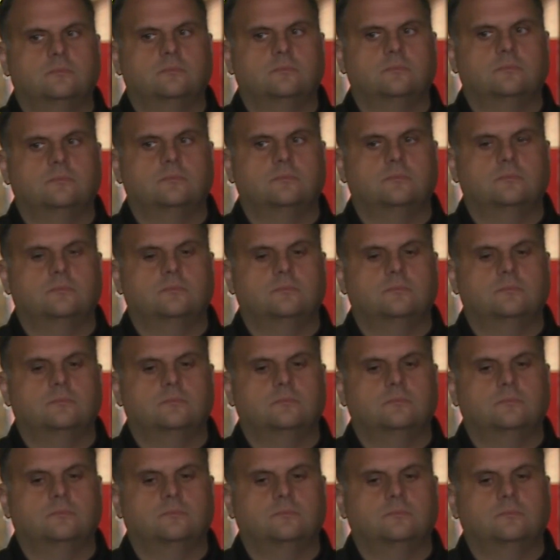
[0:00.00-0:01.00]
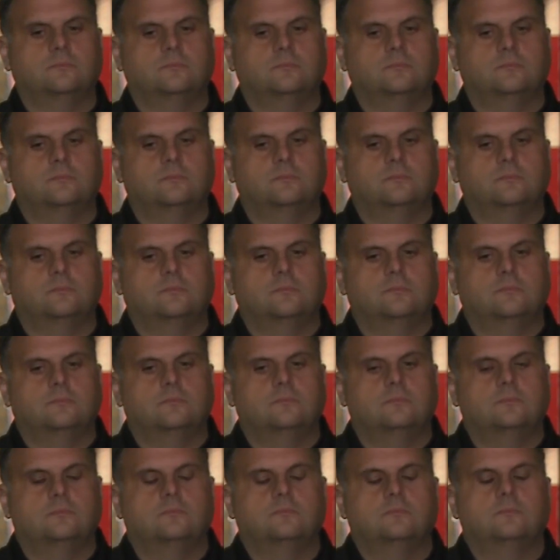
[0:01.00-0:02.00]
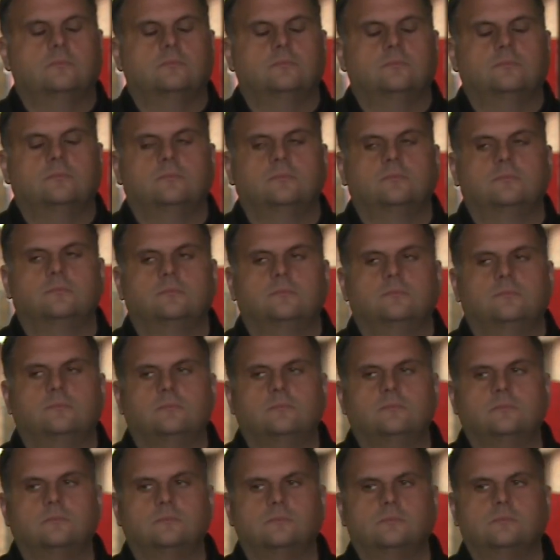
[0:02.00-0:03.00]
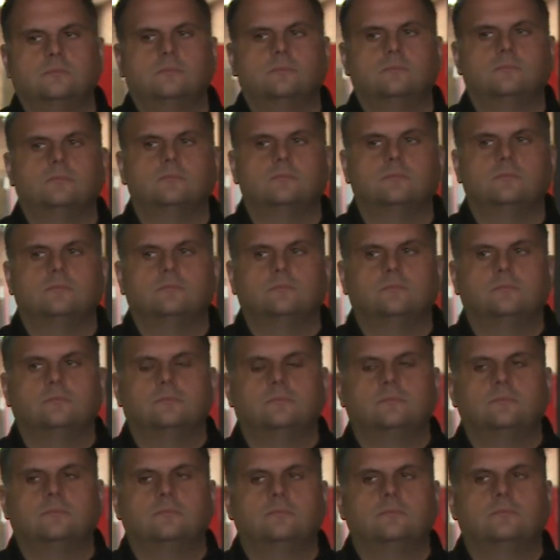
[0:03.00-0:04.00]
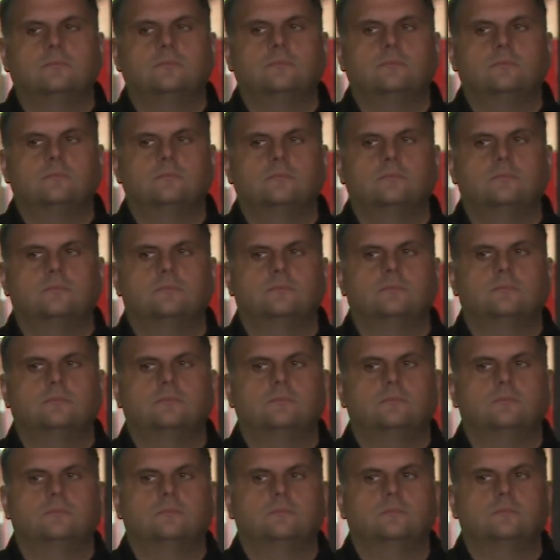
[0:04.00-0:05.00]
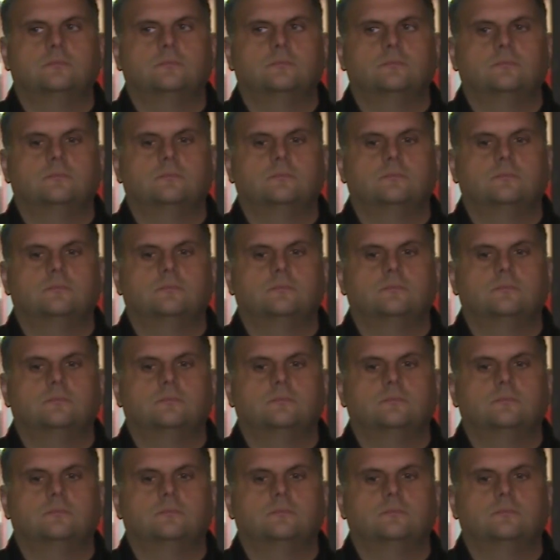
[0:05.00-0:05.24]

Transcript: No words are spoken by the person on screen.